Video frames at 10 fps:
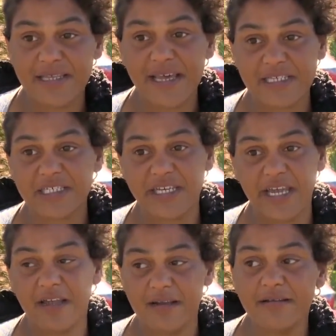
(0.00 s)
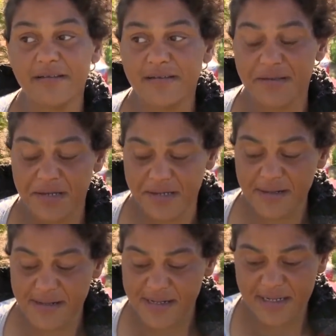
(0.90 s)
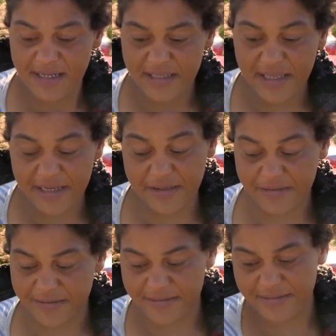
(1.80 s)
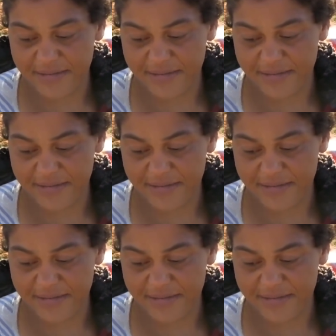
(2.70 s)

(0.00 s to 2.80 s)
they actually care. They do.